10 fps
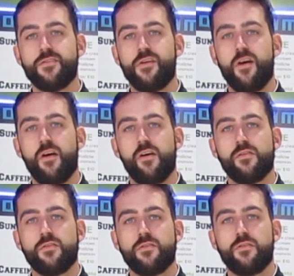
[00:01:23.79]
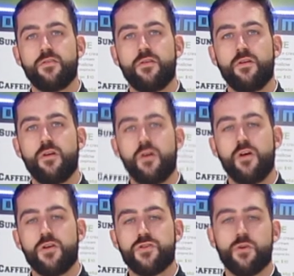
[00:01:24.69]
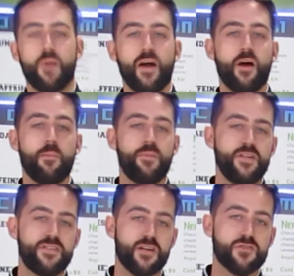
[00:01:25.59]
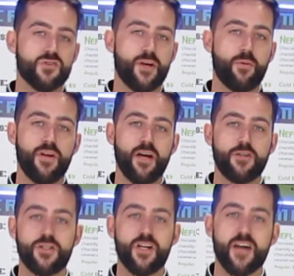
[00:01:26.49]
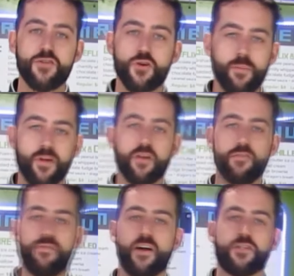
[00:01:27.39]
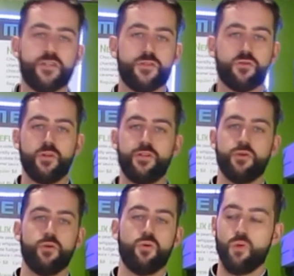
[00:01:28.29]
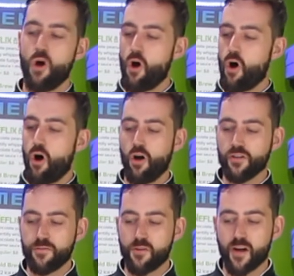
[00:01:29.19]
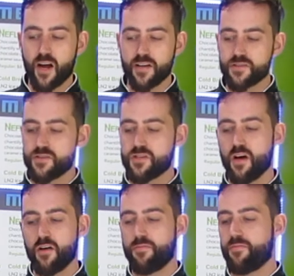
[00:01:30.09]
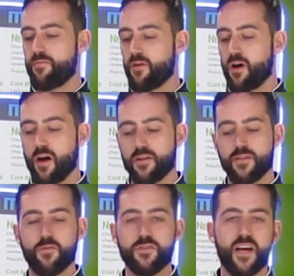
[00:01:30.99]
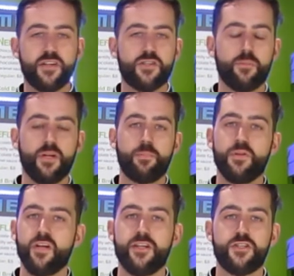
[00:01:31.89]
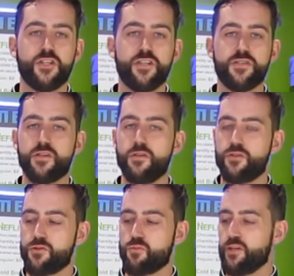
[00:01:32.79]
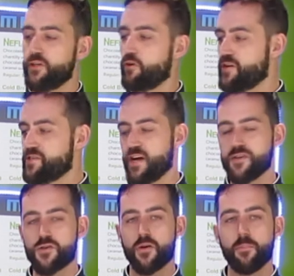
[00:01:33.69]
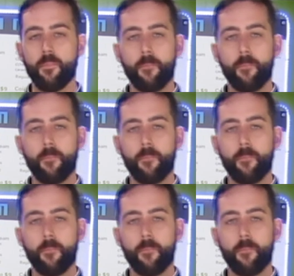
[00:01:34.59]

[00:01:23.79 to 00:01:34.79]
And what does your company sell? So my company sells liquid nitrogen ice cream and confections. We do all different kinds of stuff, different texture manipulations, and just really crazy ice cream.